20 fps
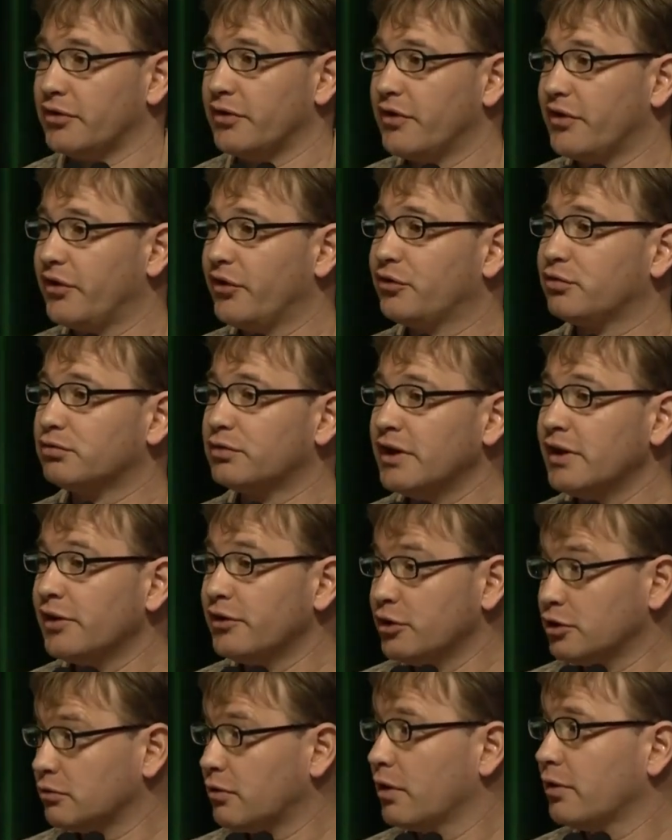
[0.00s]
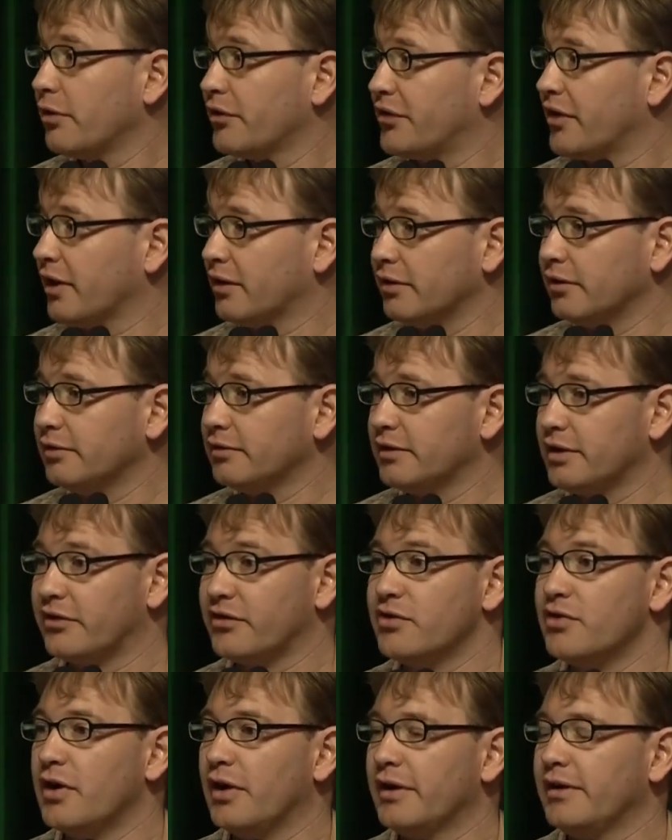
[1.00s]
So this is real neuronal signal.
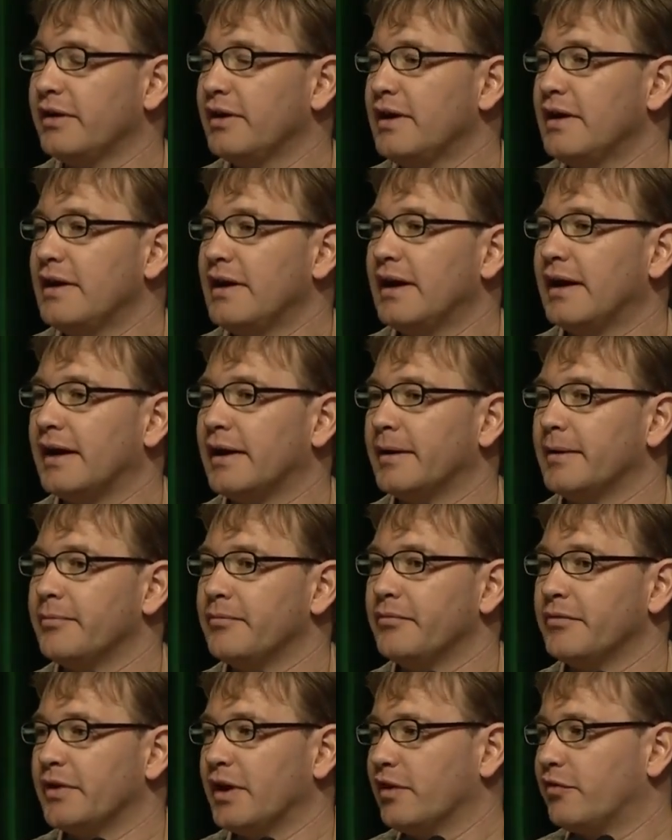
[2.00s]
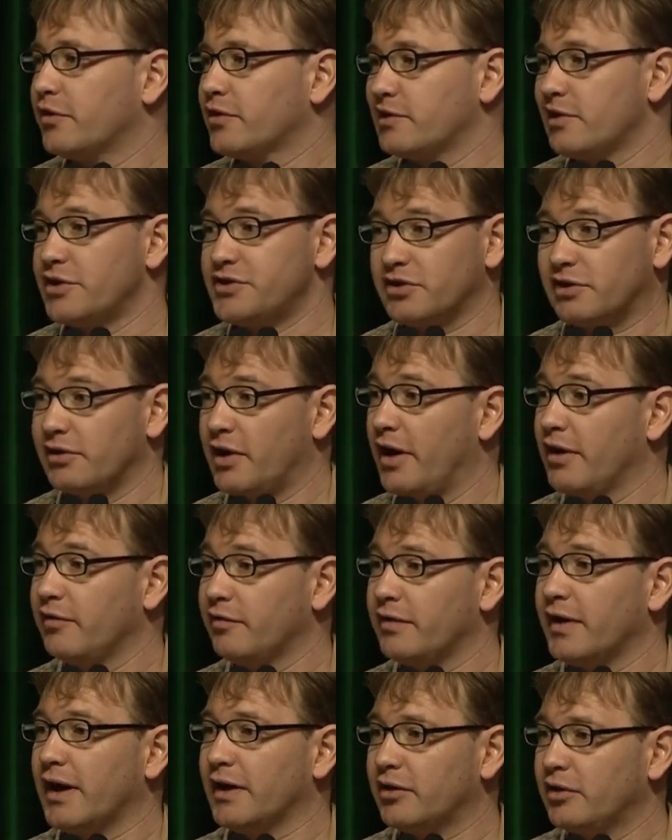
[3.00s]
It's not a physiological
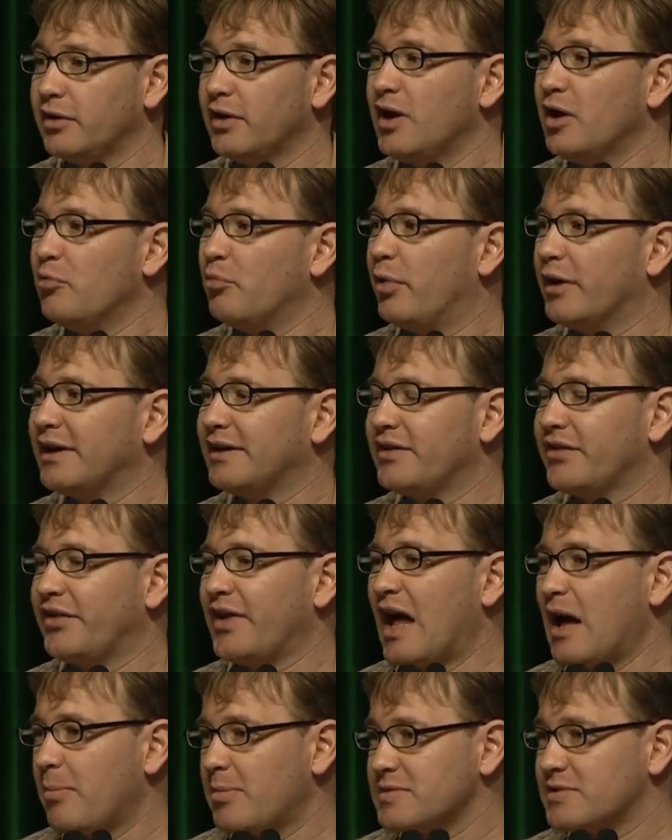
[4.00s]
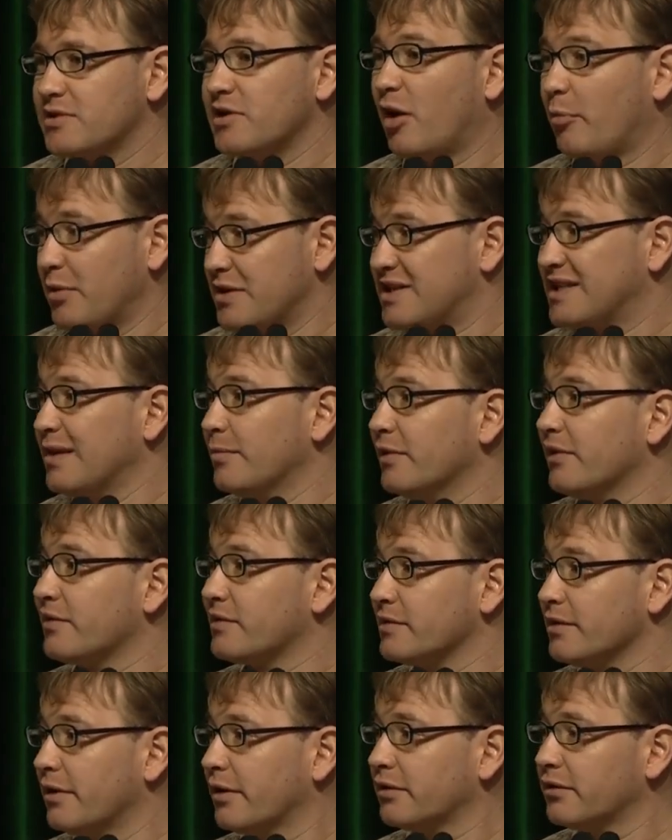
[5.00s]
artifact, but it just happens to not be
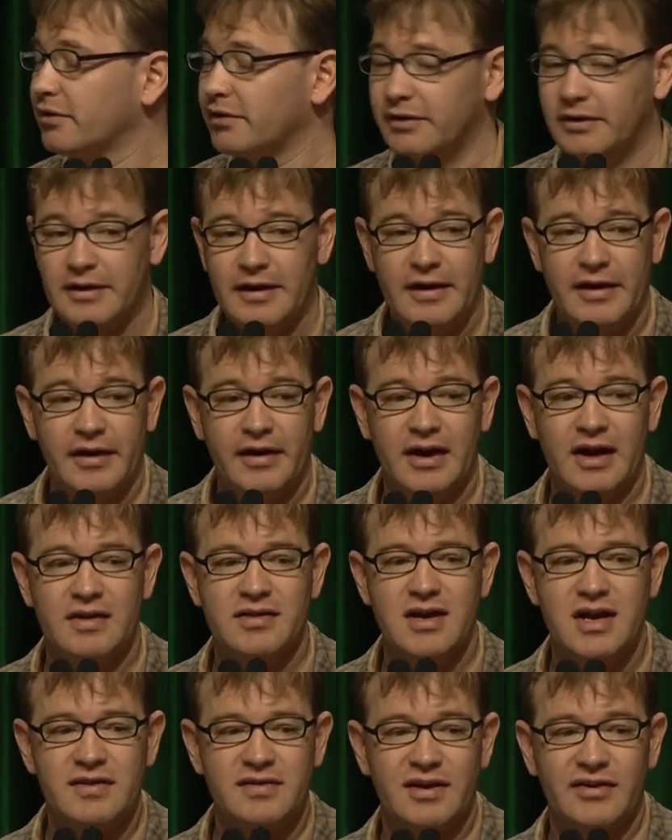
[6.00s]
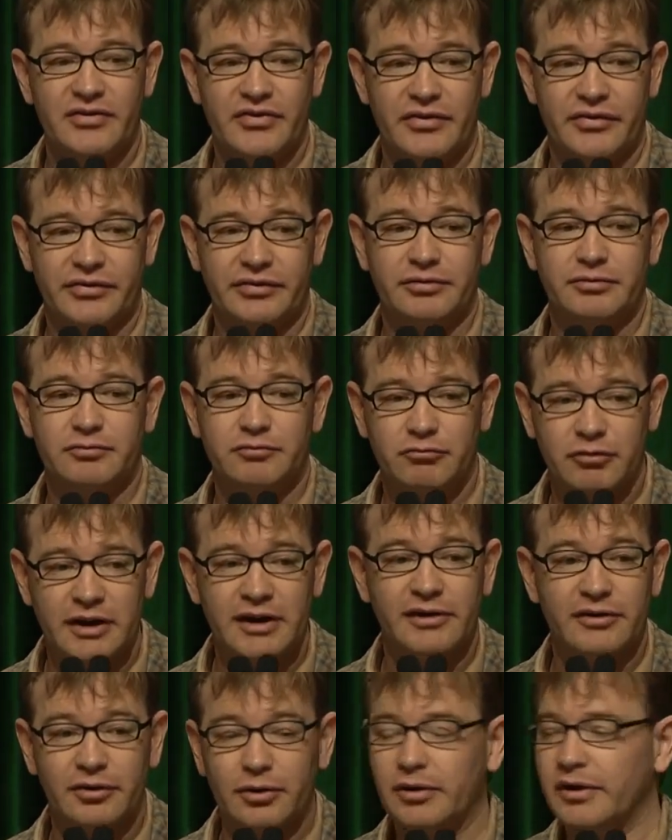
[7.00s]
stimulus-locked. And then there's this
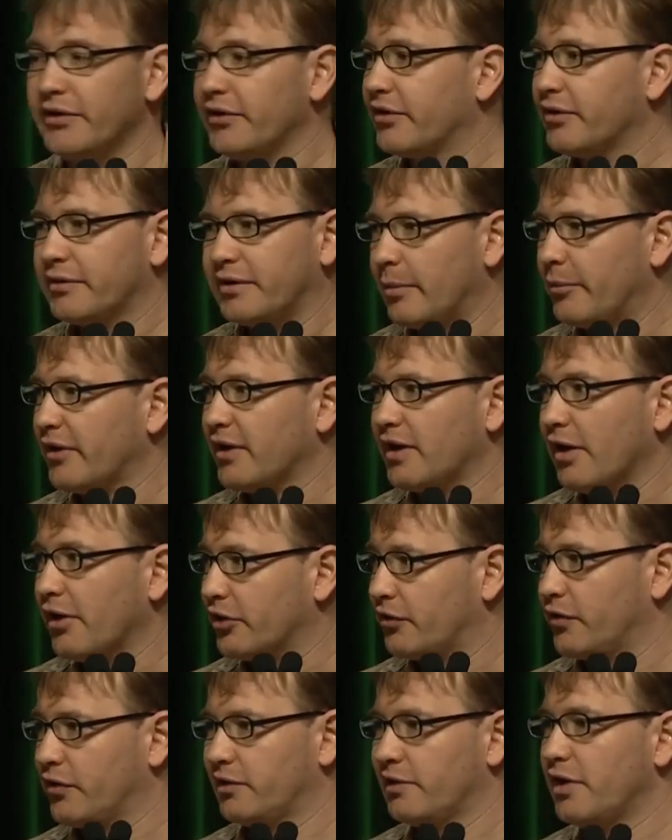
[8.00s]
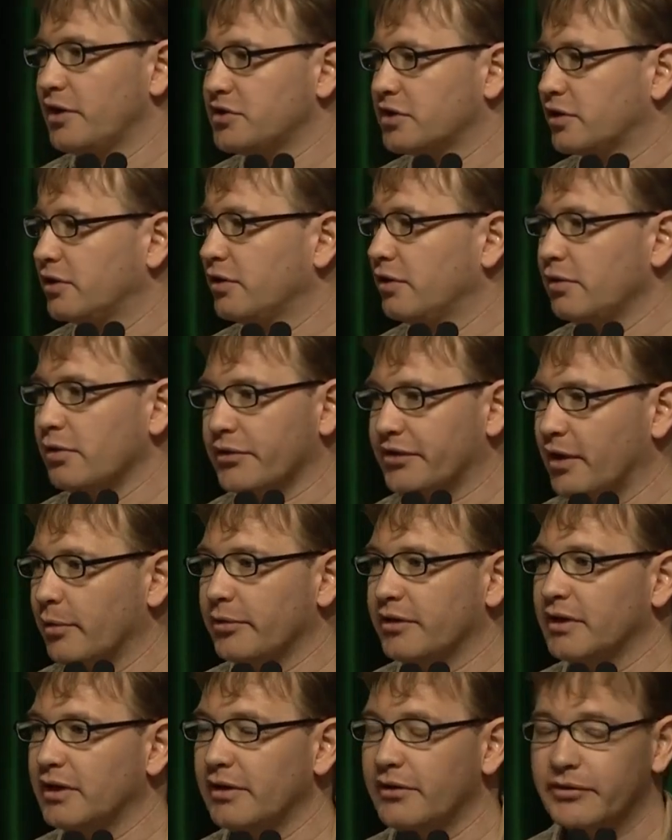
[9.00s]
real noise, something else, physiological or
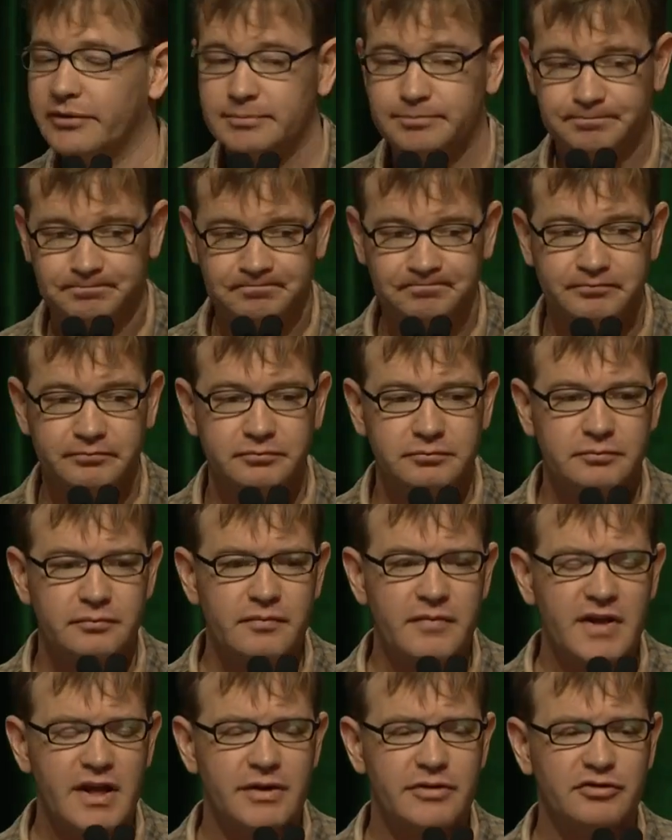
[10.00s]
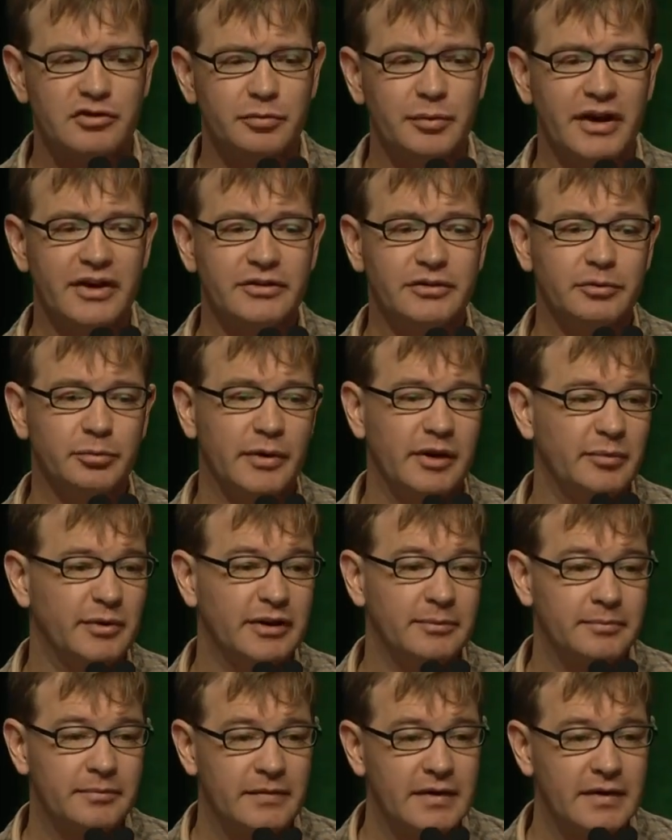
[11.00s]
something else, instrumental maybe.